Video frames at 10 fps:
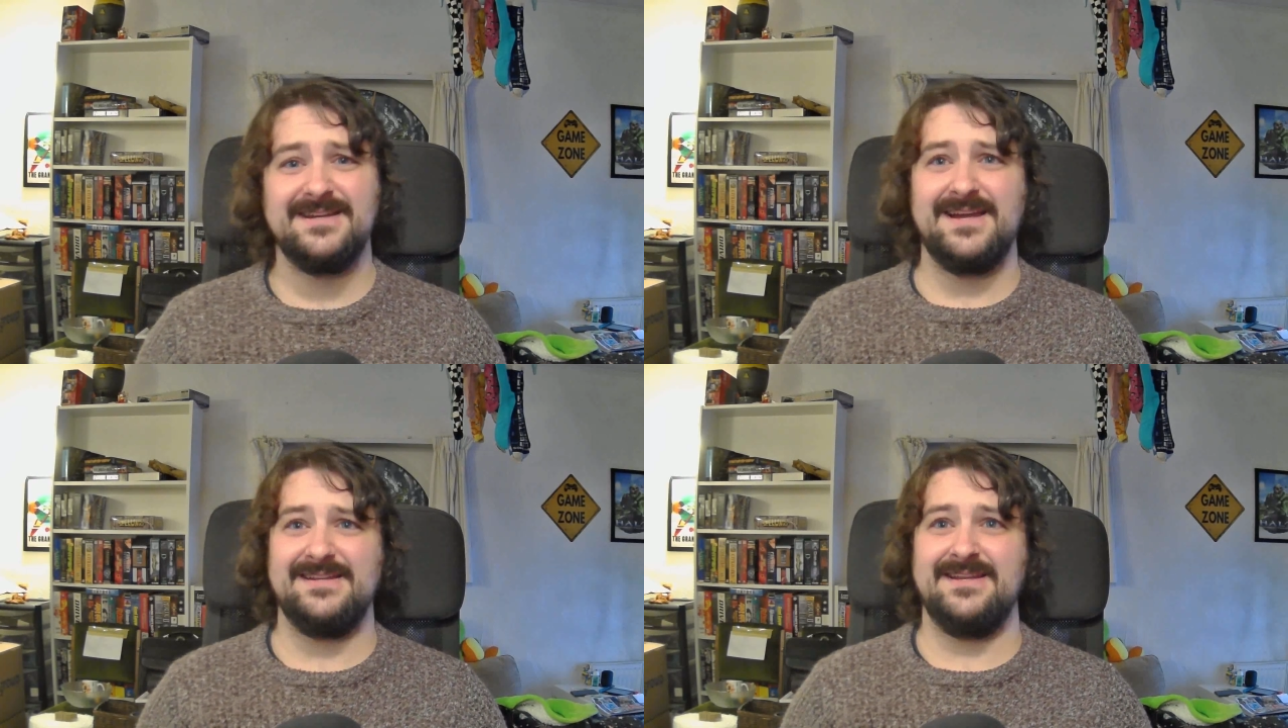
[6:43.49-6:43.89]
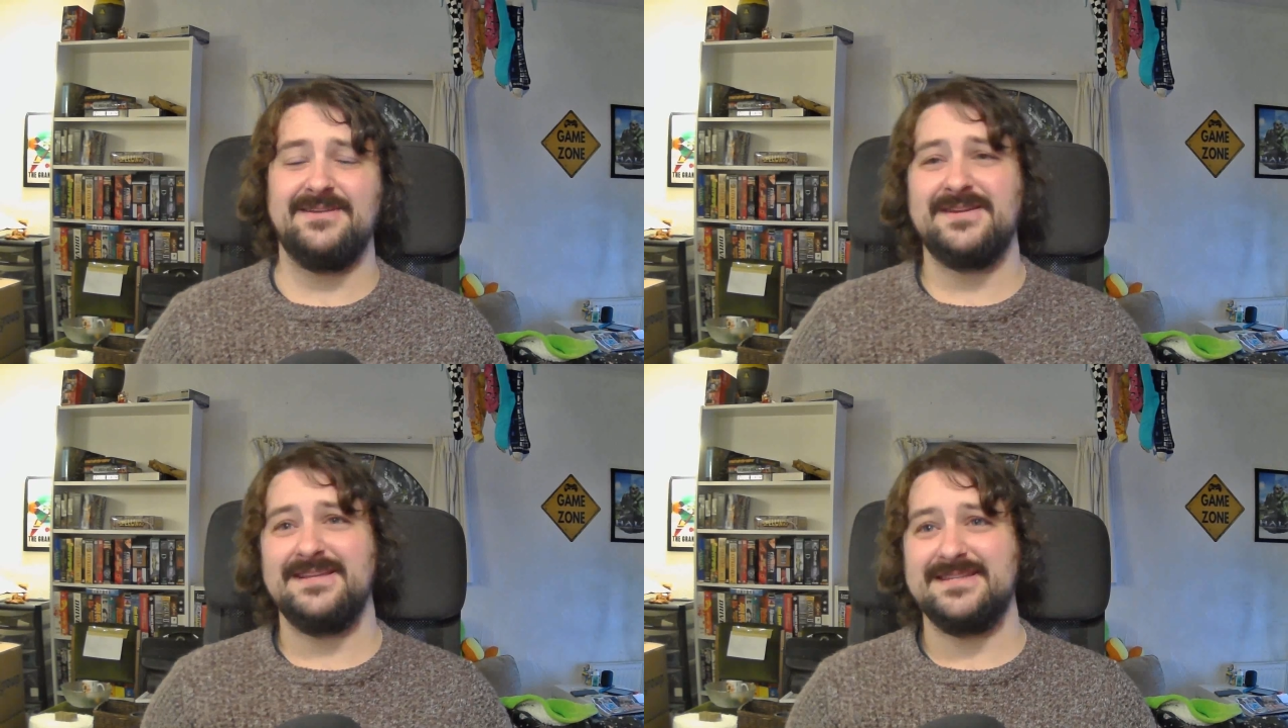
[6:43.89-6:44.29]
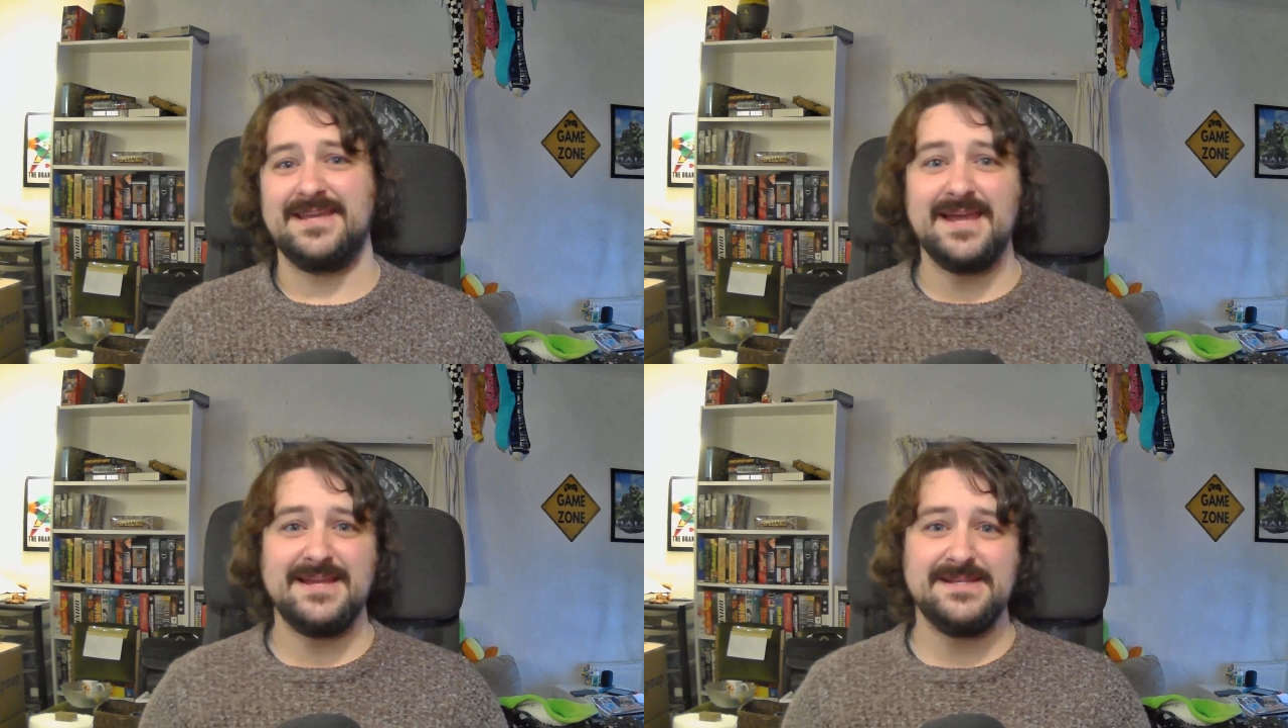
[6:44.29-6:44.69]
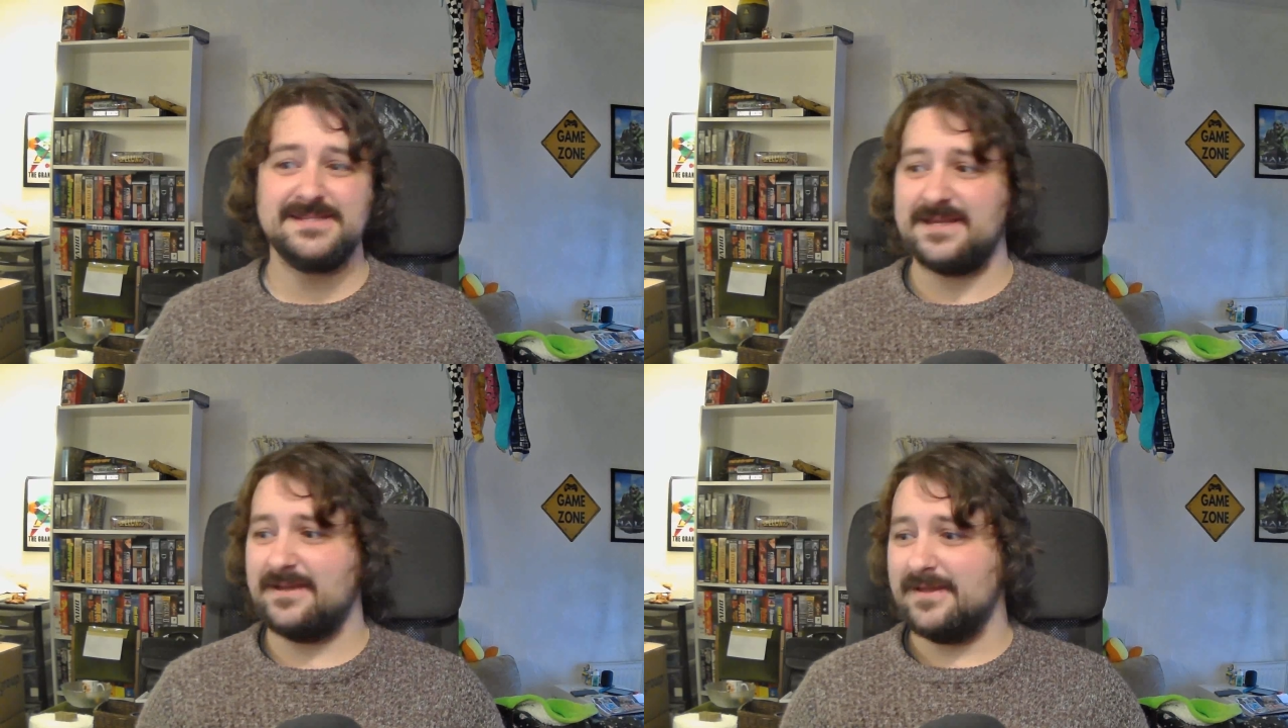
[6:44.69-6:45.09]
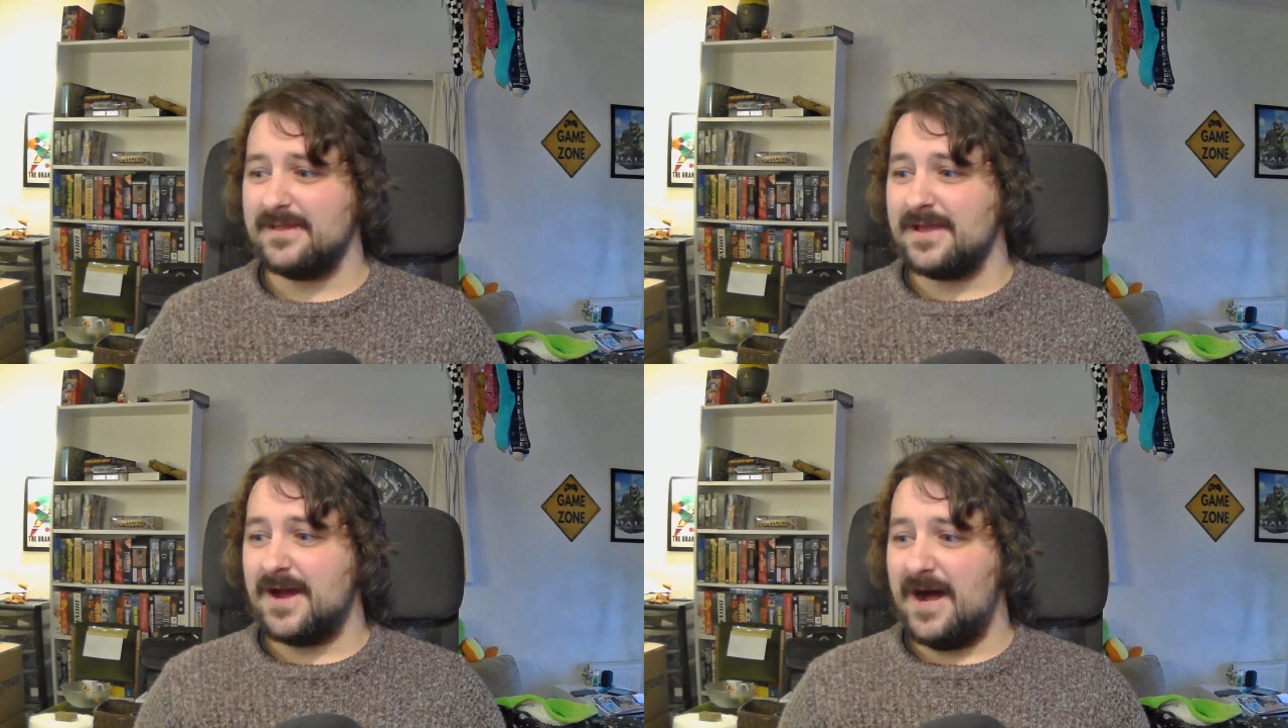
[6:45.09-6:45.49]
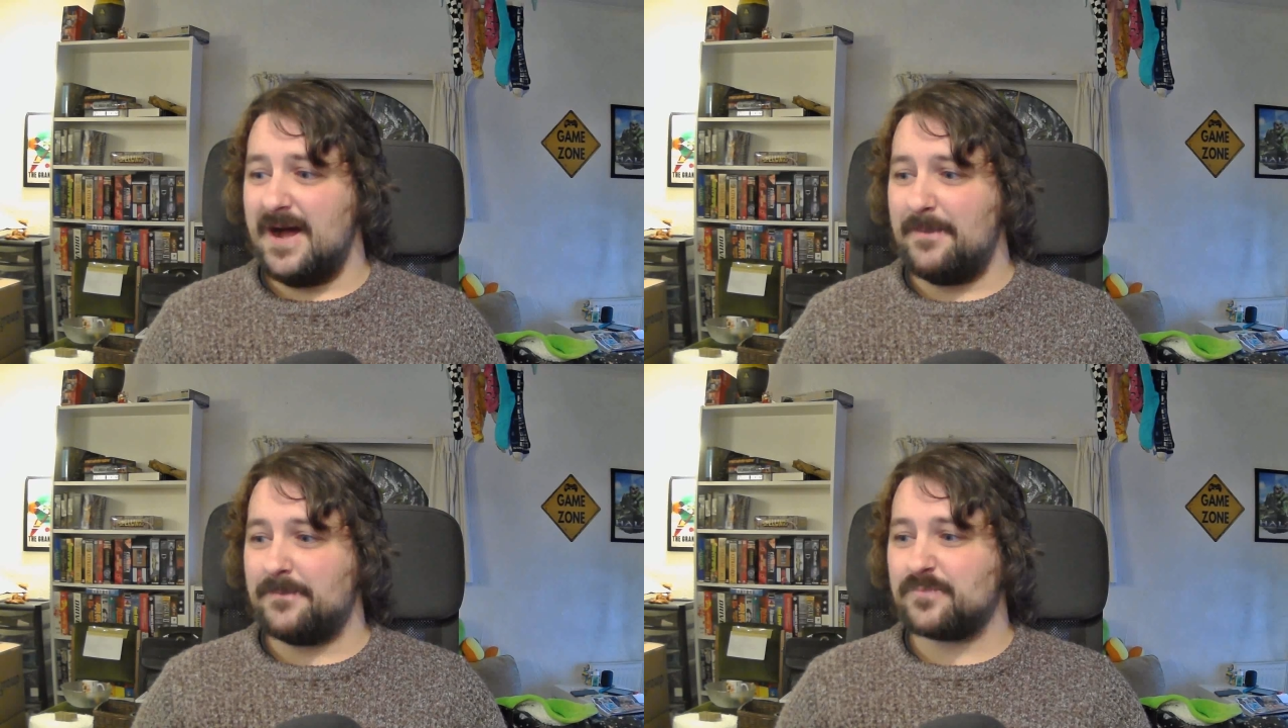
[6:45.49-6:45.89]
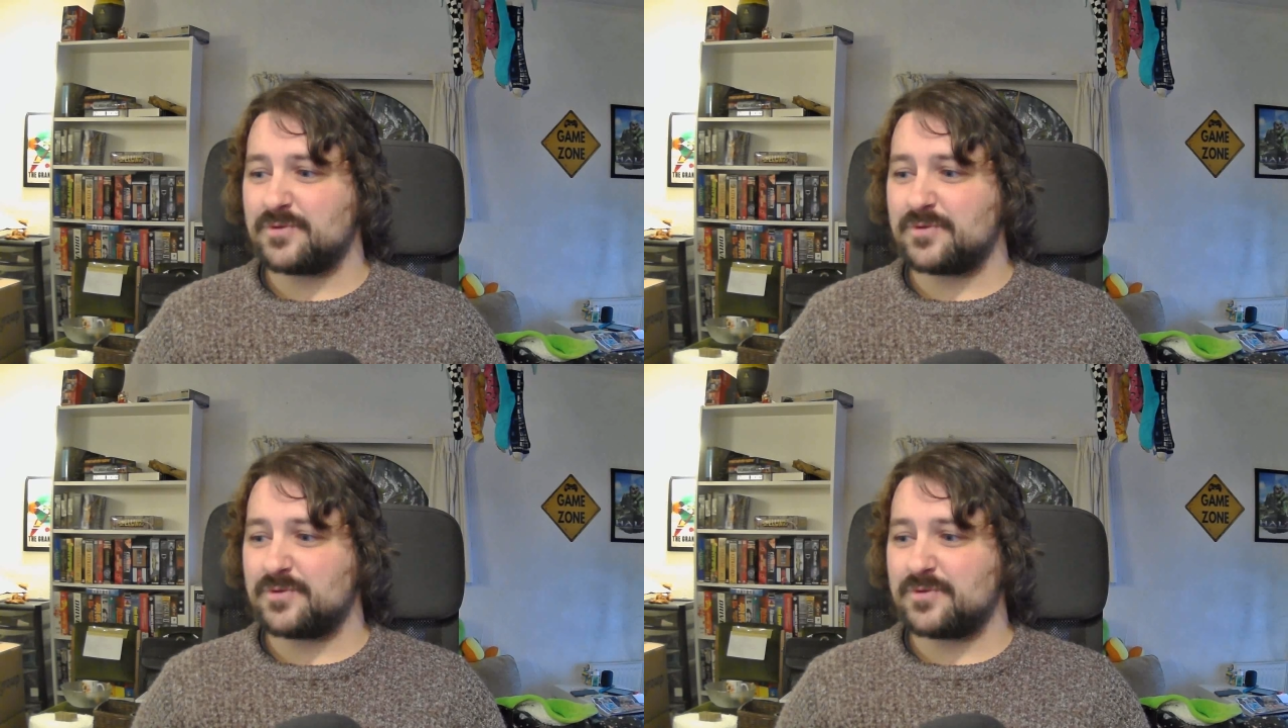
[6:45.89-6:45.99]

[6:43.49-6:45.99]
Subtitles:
and you're looking to get into a